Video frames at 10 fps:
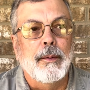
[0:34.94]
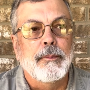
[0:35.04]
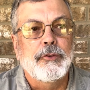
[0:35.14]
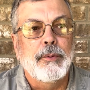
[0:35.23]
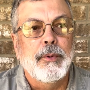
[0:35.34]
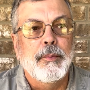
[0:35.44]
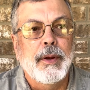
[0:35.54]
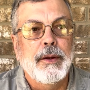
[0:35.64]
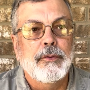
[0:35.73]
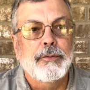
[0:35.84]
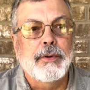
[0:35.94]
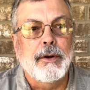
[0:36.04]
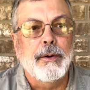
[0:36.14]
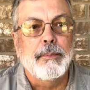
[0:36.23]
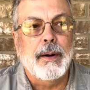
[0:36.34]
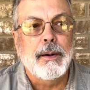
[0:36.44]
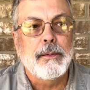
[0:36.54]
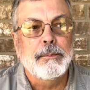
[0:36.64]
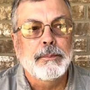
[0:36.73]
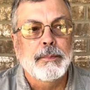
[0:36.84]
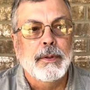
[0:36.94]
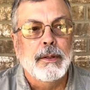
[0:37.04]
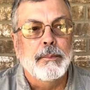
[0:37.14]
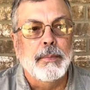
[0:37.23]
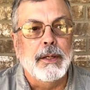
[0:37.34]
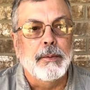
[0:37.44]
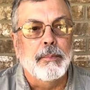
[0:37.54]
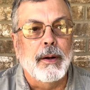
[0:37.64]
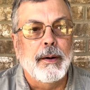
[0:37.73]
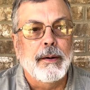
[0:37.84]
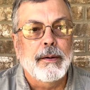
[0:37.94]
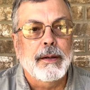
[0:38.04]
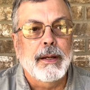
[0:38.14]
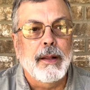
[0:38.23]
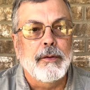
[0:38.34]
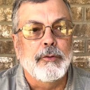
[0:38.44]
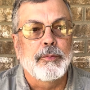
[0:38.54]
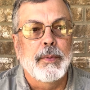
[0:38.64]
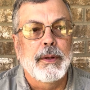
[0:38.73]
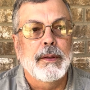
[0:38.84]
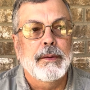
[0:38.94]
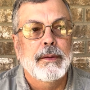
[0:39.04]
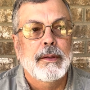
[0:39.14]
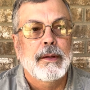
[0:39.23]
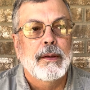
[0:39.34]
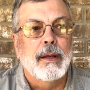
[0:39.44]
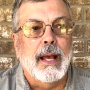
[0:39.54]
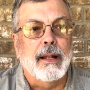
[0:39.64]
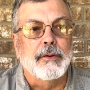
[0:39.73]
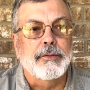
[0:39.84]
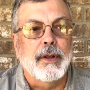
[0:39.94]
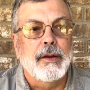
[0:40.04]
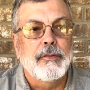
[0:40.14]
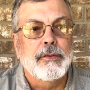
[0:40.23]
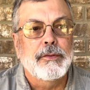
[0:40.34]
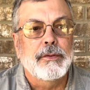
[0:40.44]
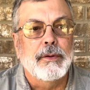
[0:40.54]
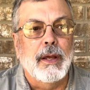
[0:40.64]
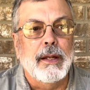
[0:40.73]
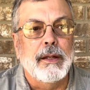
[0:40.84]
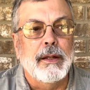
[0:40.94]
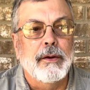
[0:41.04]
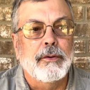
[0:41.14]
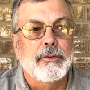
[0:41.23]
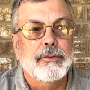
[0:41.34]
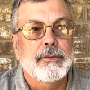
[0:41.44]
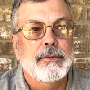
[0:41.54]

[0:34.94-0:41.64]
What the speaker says: Jimmy Mingle, Terry Parham, Benny Blair, Kathy Smith, Alice Davis, Eddie Nichols,